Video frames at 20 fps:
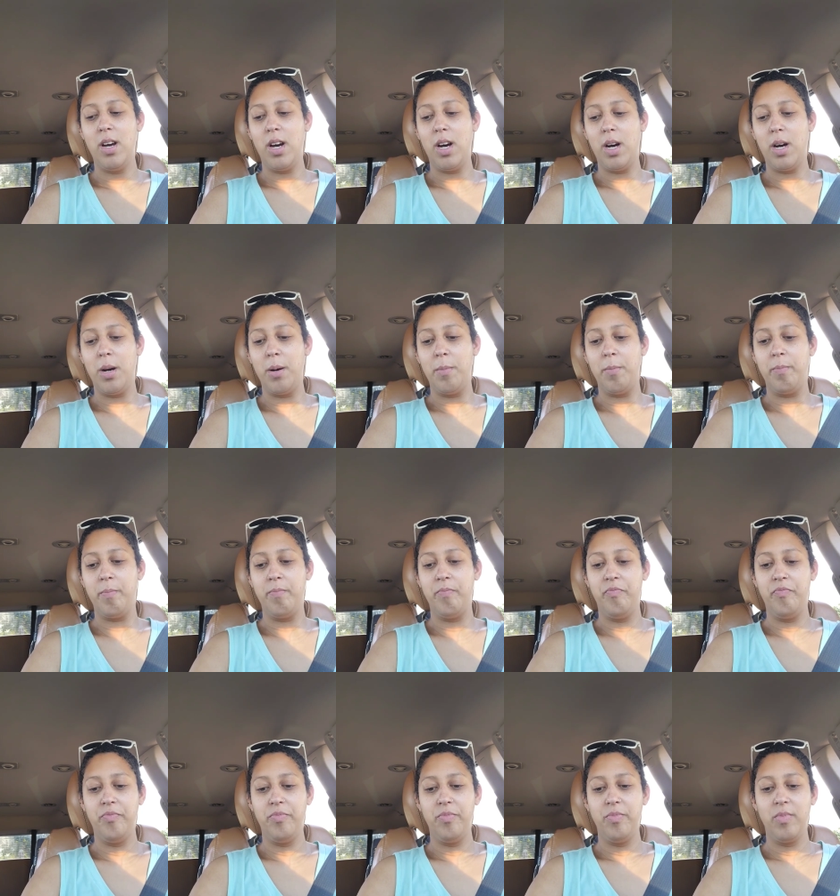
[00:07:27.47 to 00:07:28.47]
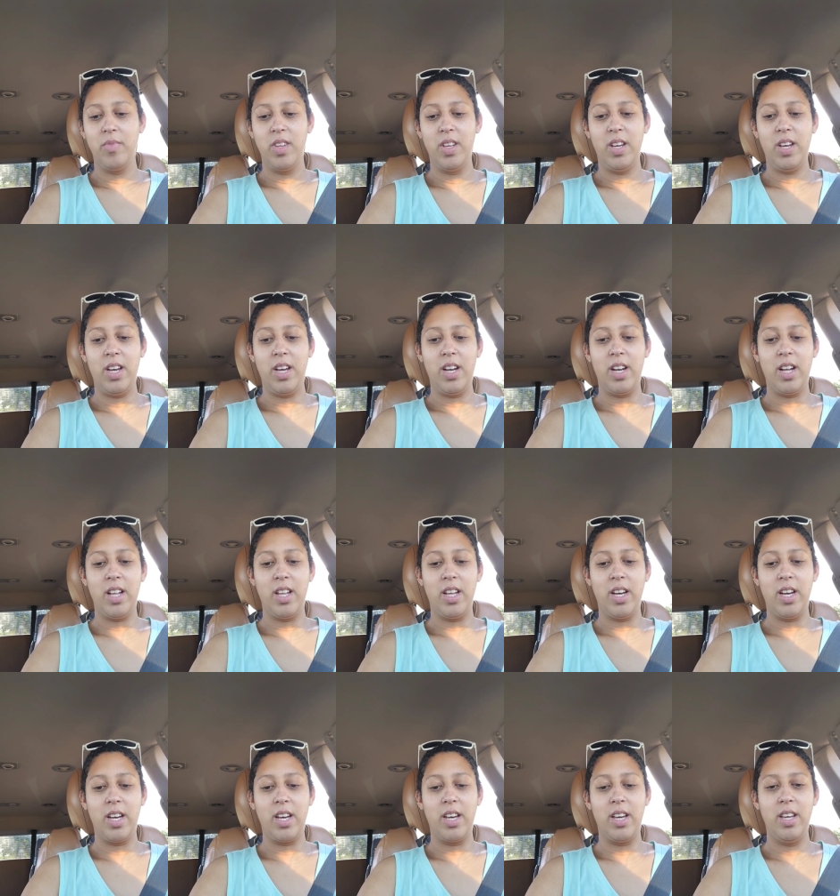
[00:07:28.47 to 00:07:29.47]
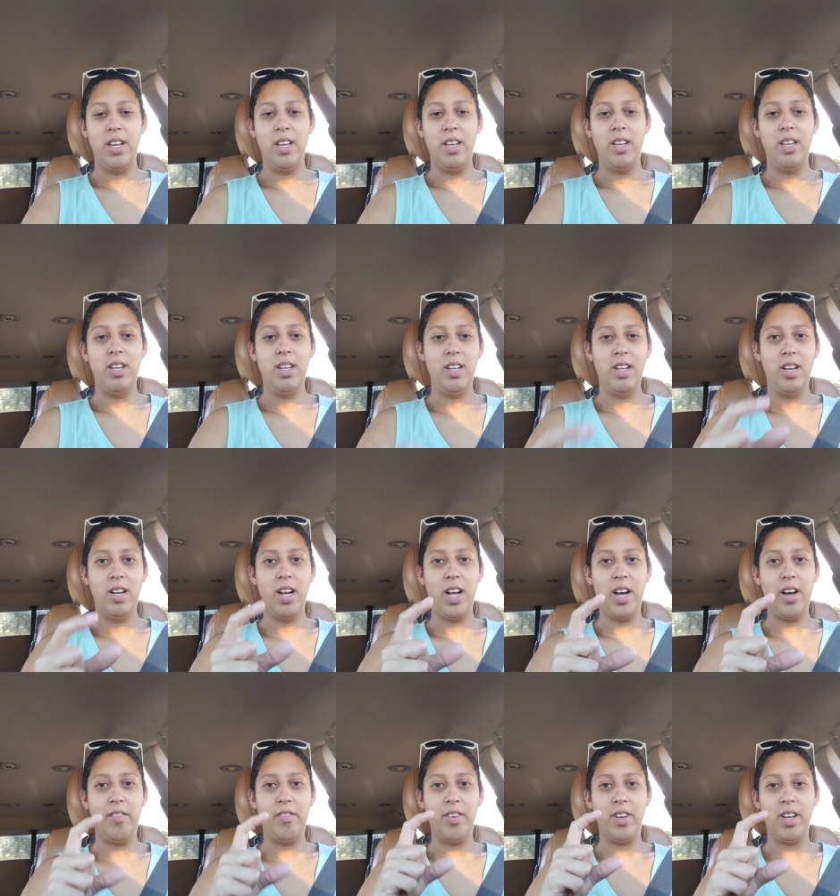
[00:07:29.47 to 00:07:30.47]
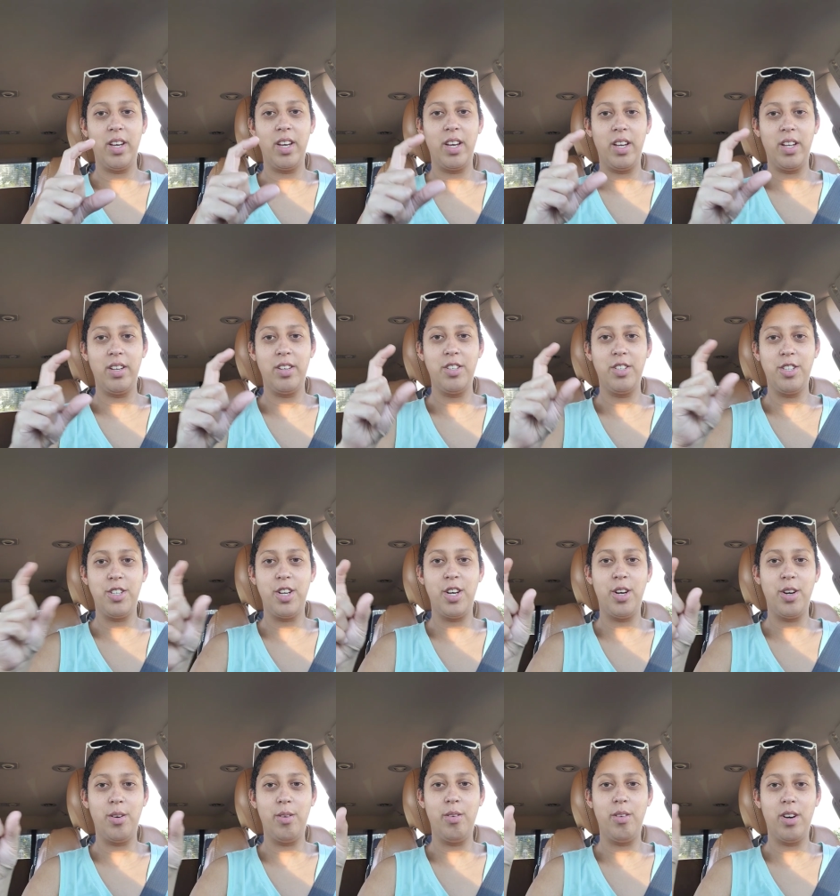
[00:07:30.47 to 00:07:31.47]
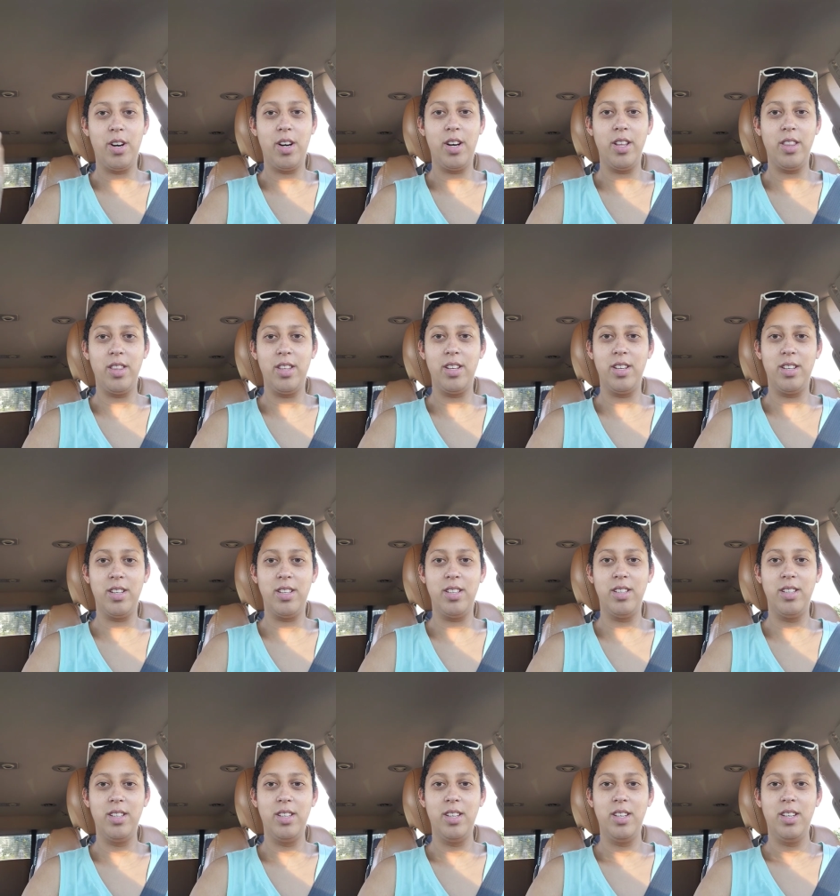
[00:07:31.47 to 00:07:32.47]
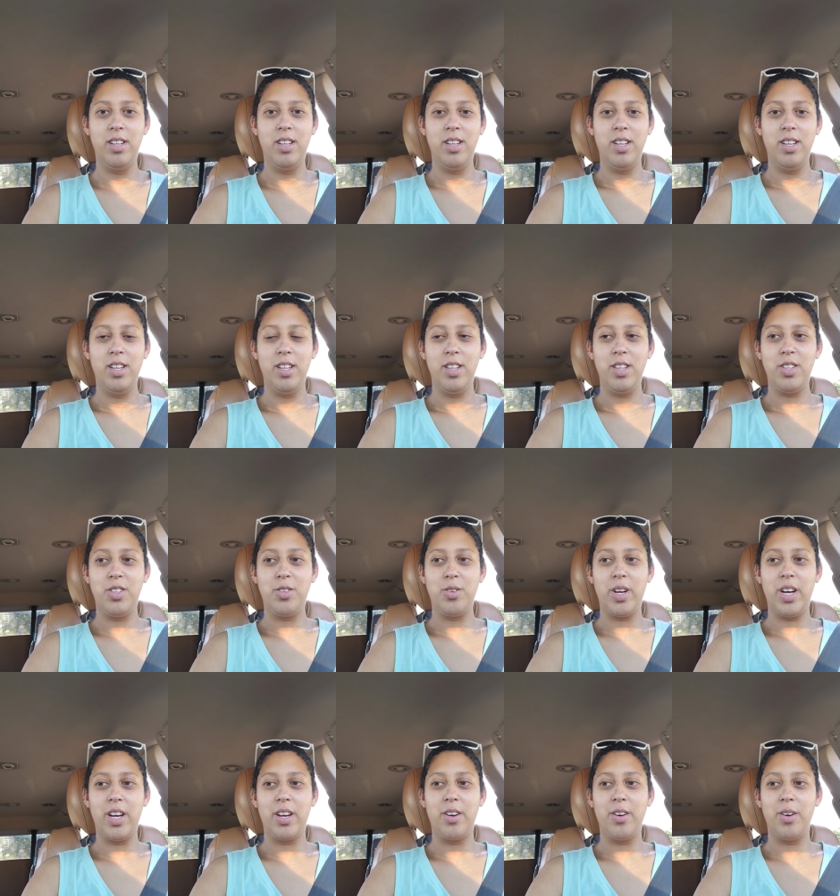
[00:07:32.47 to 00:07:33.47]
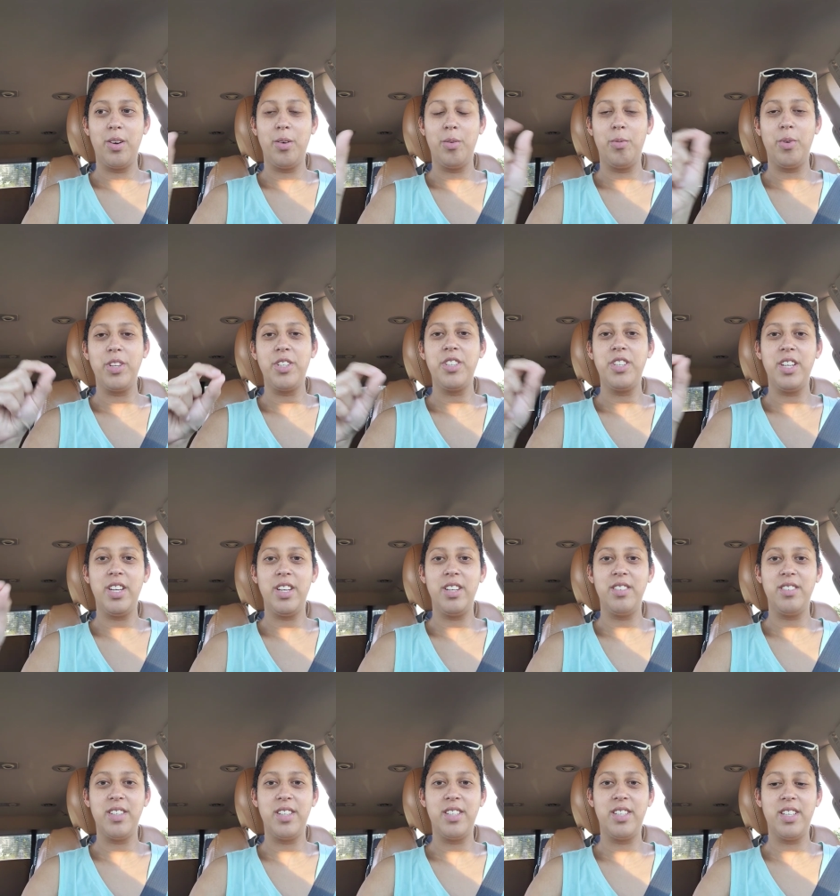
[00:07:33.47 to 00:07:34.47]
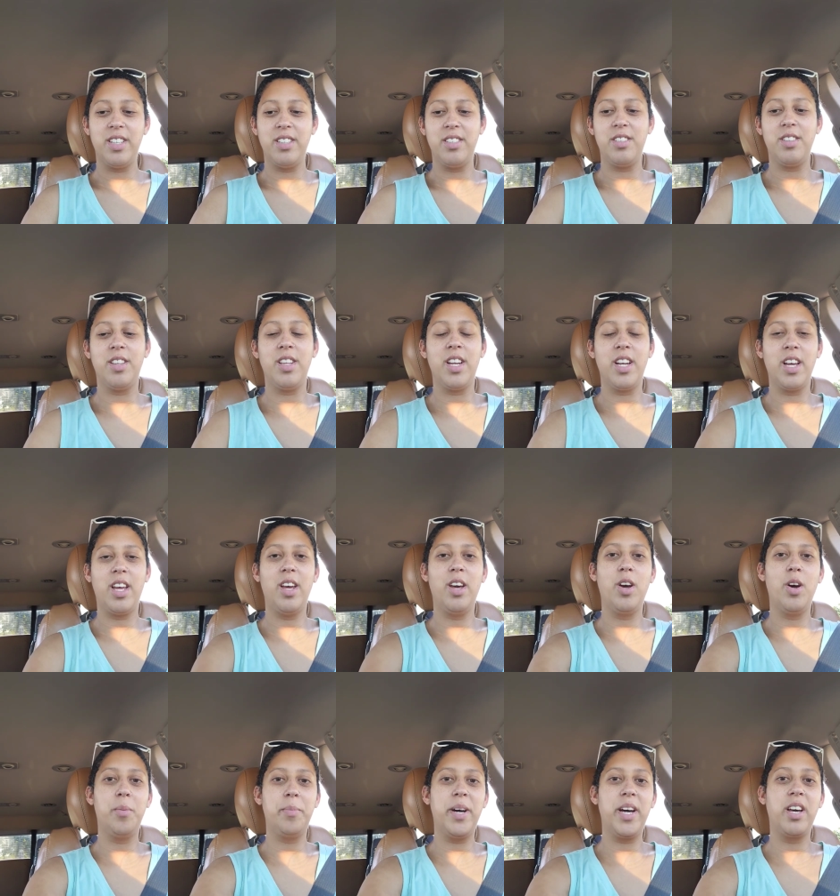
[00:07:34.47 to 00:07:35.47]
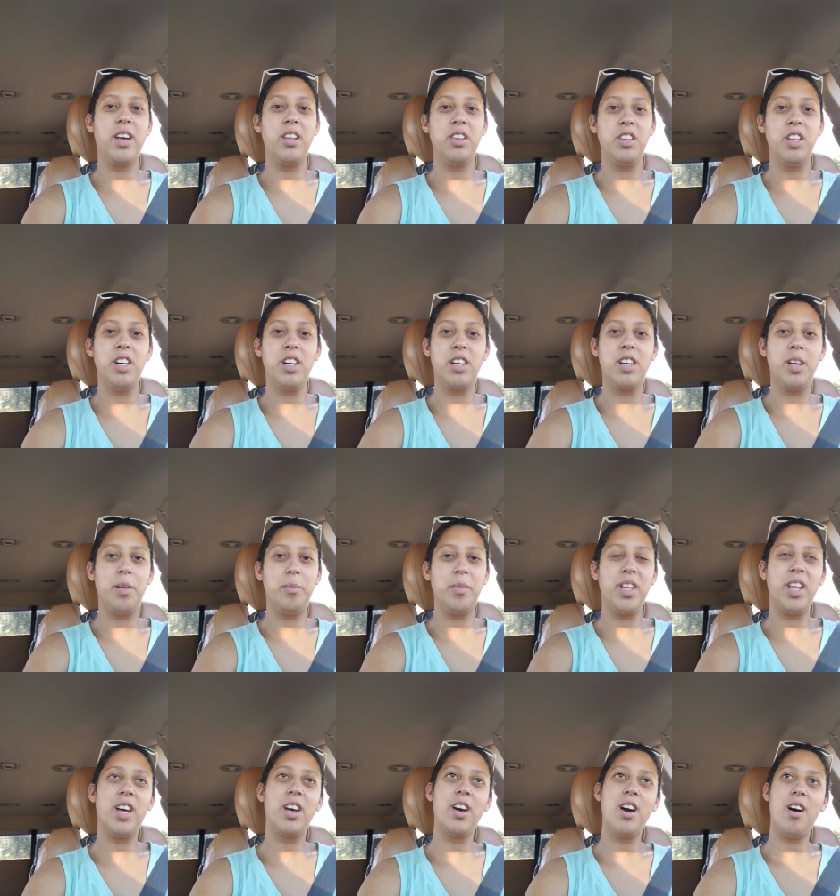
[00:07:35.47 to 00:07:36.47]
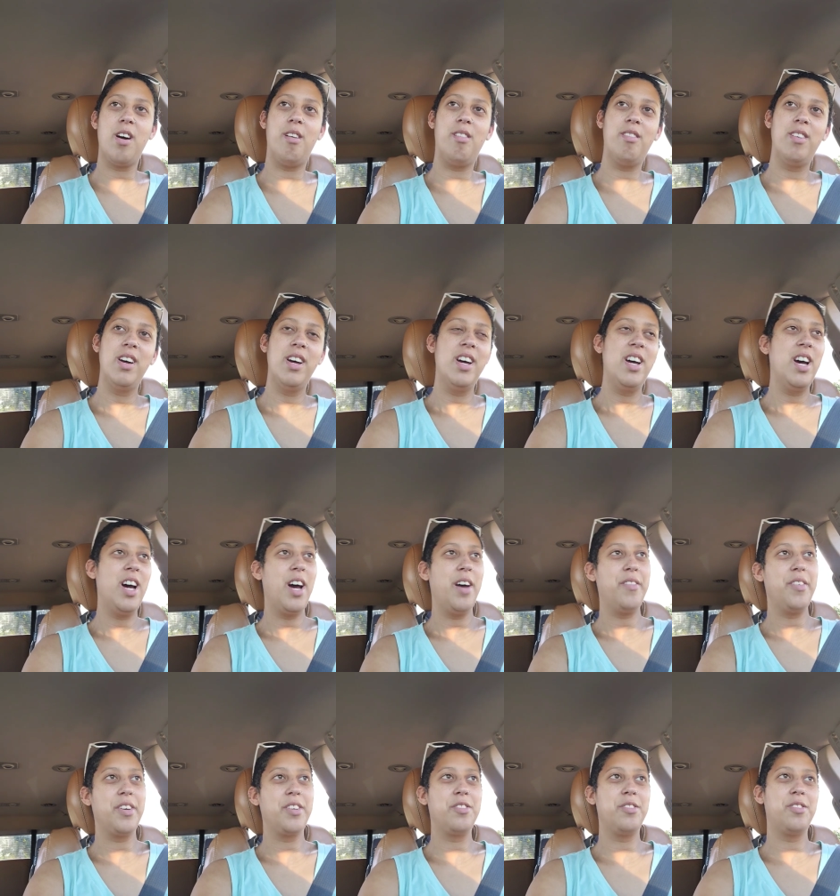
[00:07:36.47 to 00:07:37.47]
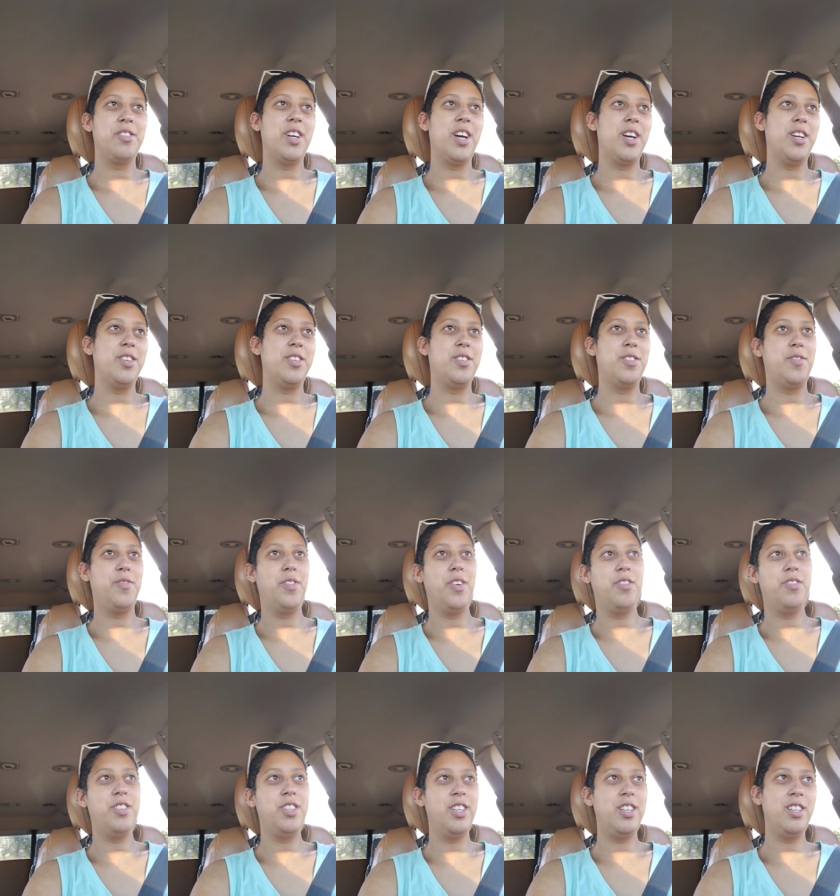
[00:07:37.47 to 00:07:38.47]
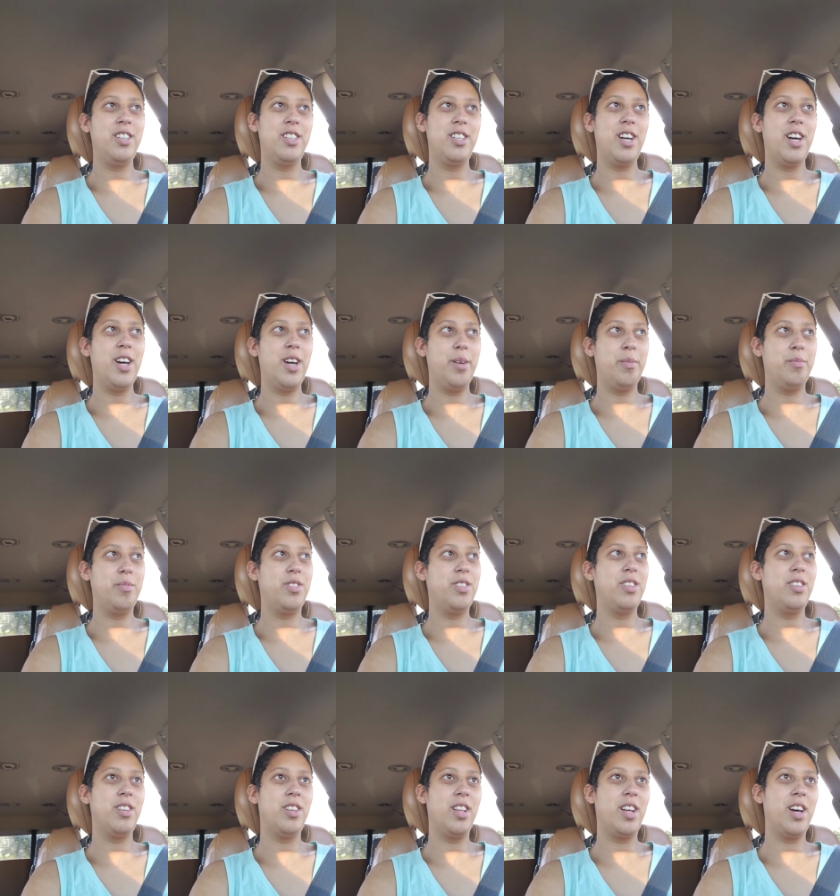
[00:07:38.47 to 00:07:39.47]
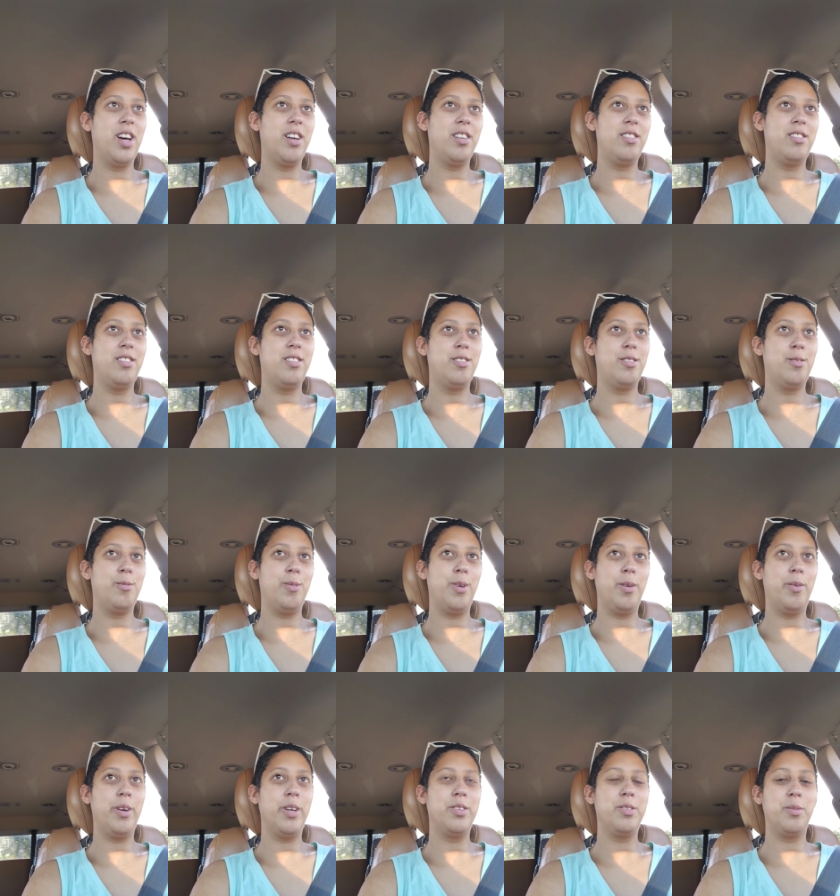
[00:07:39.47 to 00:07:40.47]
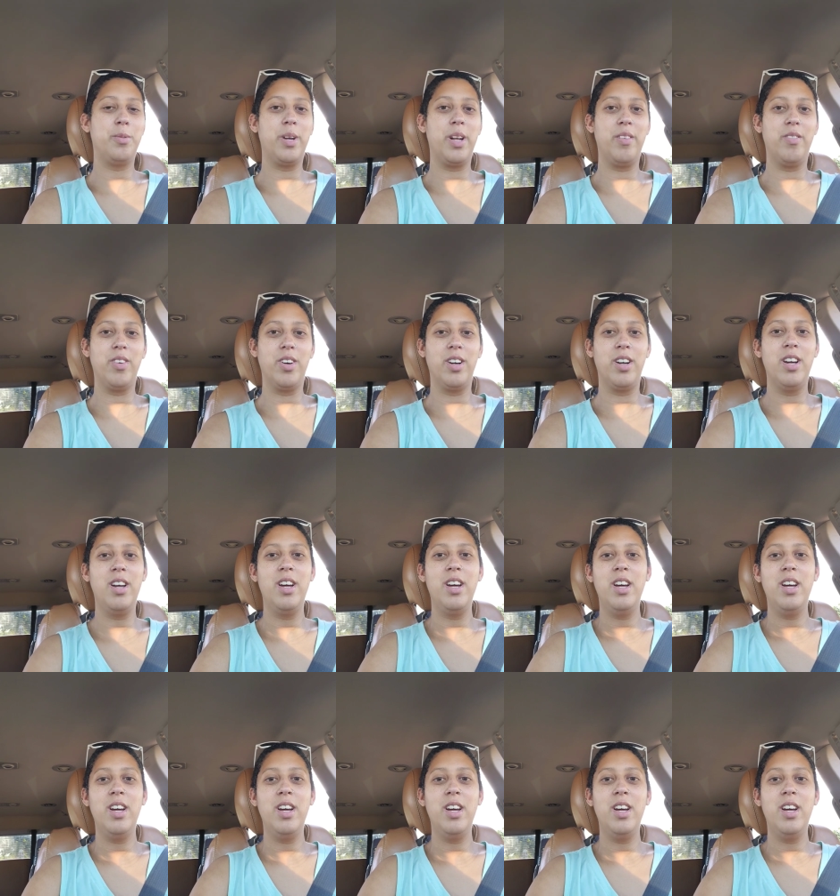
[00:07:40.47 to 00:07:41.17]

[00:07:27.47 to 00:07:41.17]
Um, and I like having it show on the the tracker which days I did, so then I can go back and look and be like, oh, I've exercised fifteen times in the last three weeks or whatever,